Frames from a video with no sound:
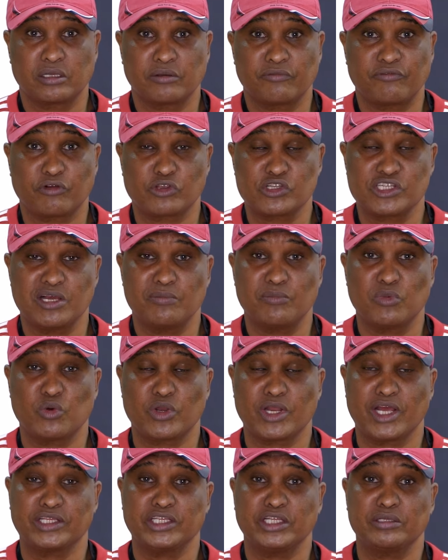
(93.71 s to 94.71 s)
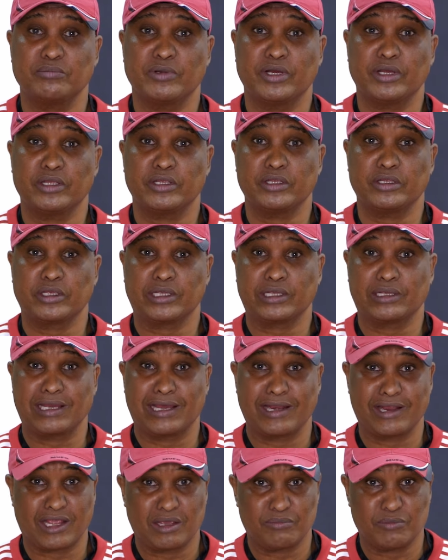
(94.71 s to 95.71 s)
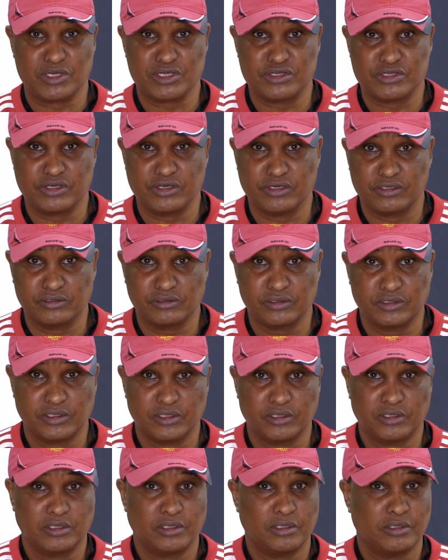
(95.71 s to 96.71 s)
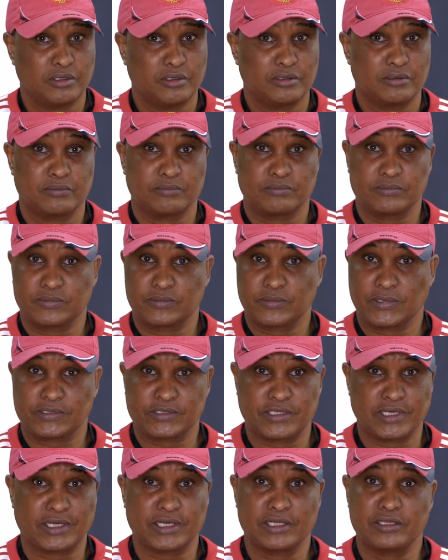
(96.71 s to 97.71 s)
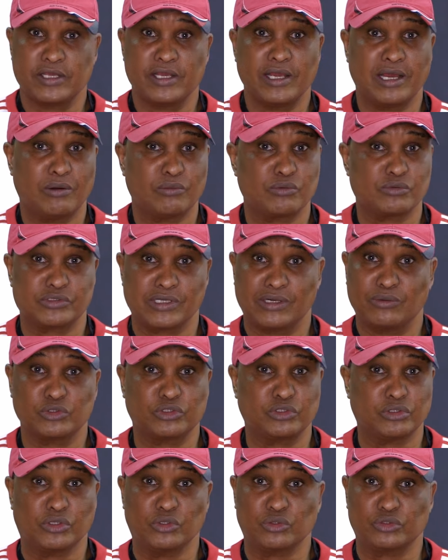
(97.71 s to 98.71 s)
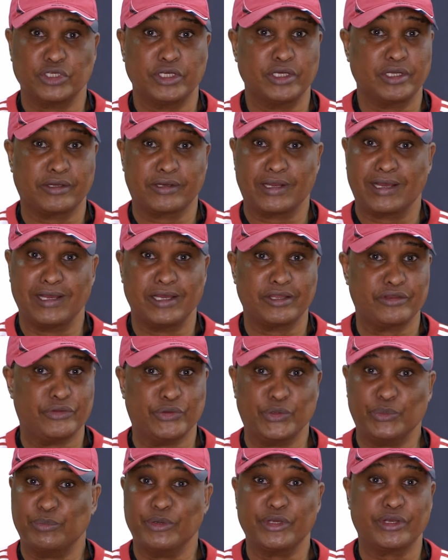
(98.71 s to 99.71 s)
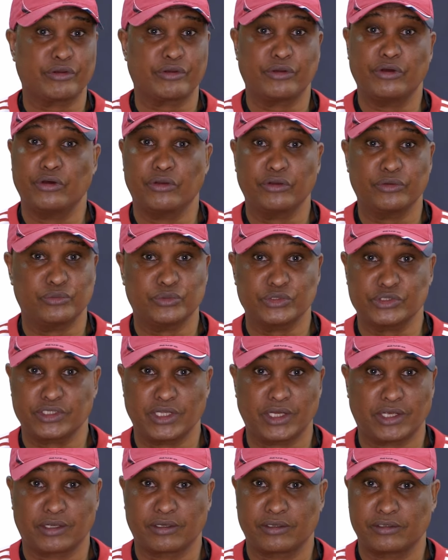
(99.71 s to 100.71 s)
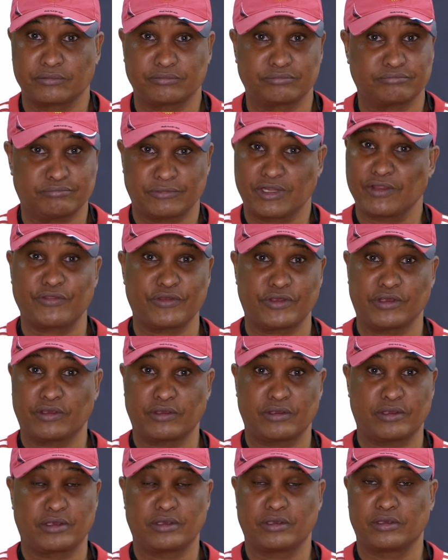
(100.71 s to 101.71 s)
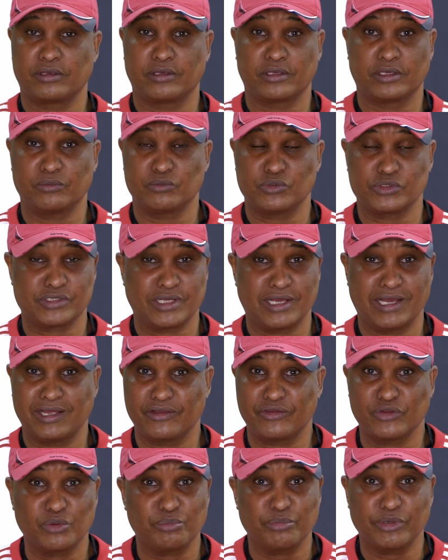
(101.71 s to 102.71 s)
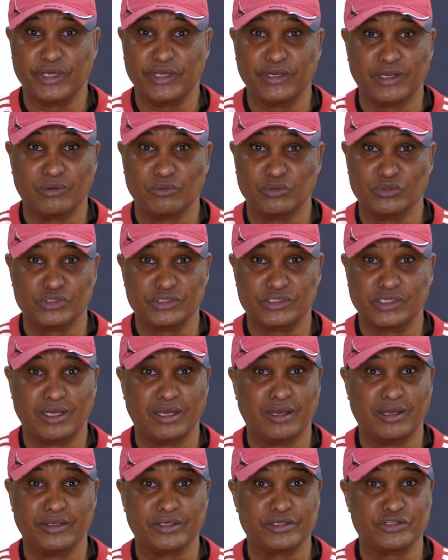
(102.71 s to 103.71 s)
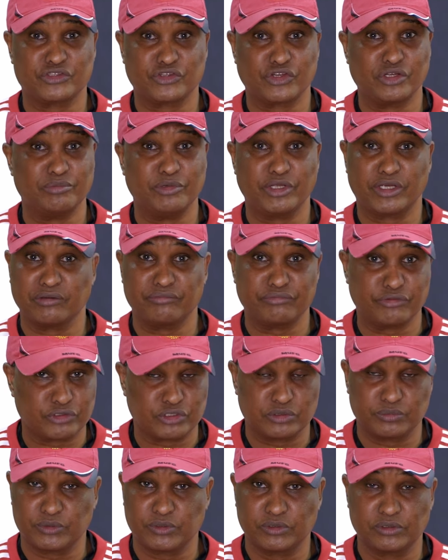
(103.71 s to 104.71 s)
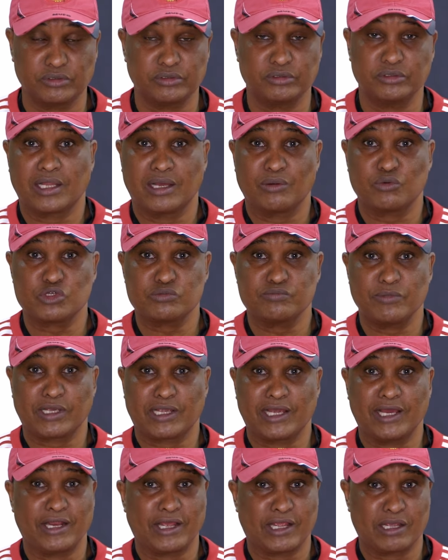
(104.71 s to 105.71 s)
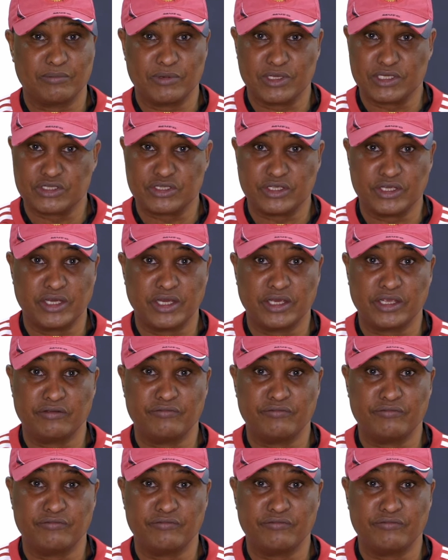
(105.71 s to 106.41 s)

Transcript: For example, when I did my gynecomastia, the second day I went to the hotel and I had no pain at all. It was like nothing. I had no pain. I was extremely comfortable. That was my gynecomastia.